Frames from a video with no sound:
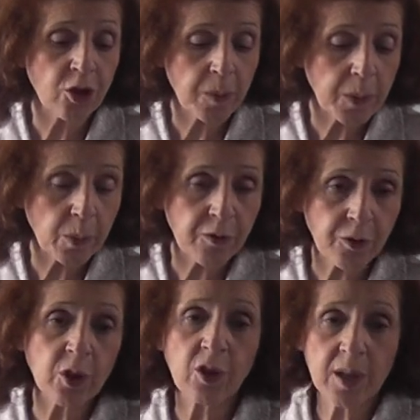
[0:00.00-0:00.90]
Could it be
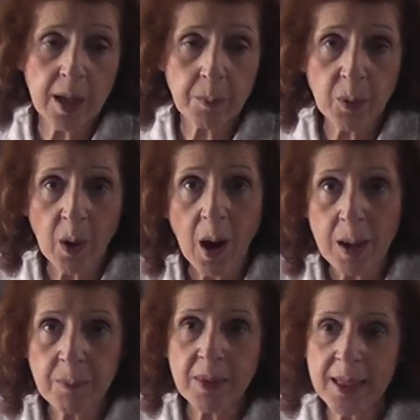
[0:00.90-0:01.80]
referring to a number?
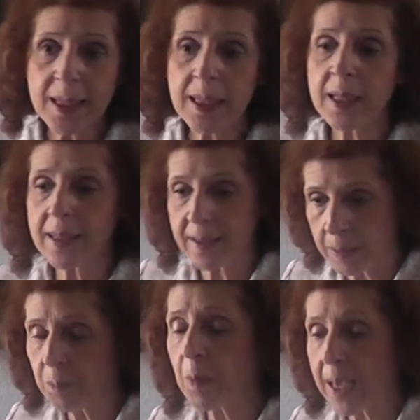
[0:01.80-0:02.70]
I'm thinking
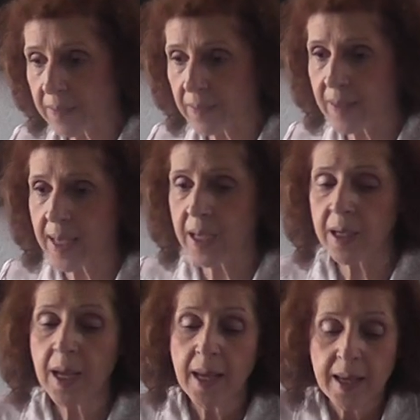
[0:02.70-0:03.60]
it must.
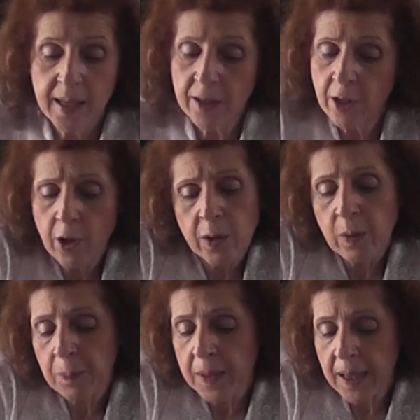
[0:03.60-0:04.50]
That it, it
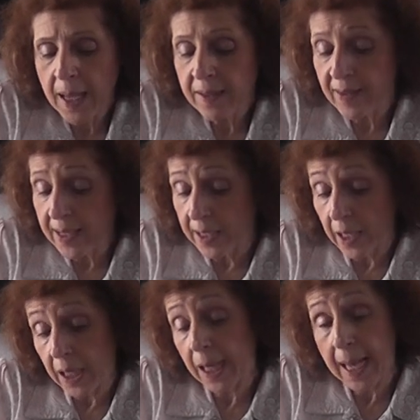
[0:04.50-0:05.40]
would be like
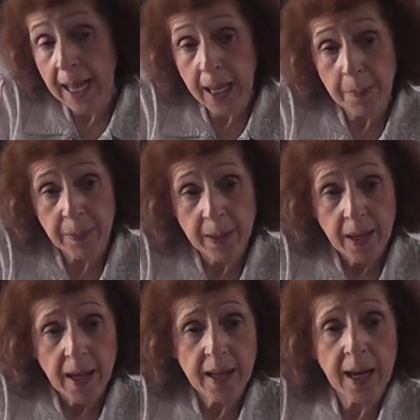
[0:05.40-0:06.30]
taking a cup
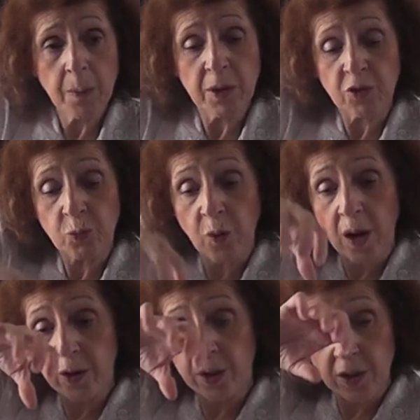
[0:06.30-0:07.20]
and how much
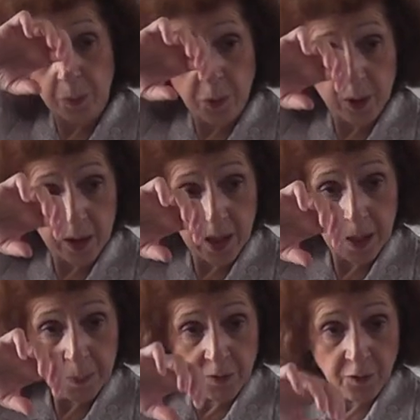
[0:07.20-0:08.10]
water can you pour in a
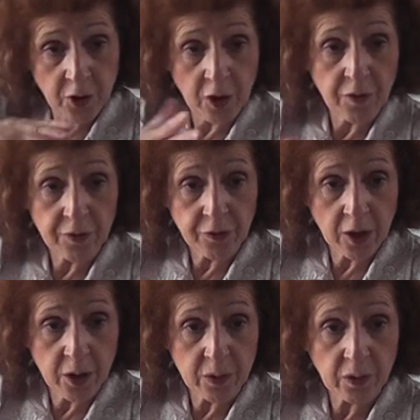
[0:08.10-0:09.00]
cup before it
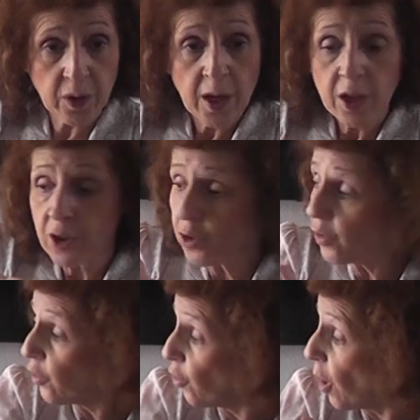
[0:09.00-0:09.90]
overflows?
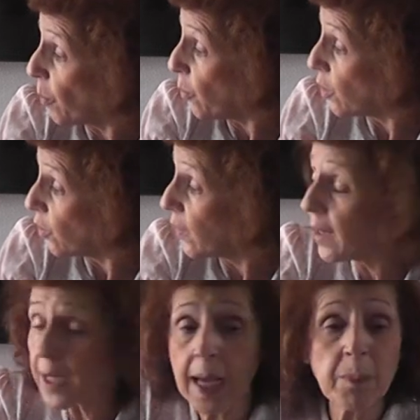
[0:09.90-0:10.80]
You stop when you
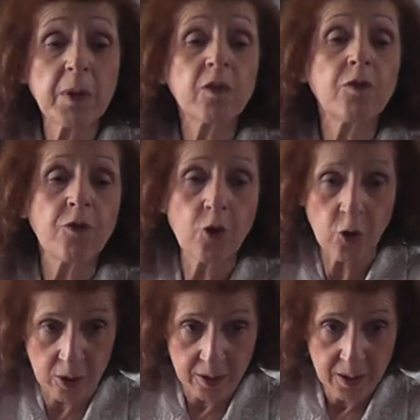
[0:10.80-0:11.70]
say the cup is full.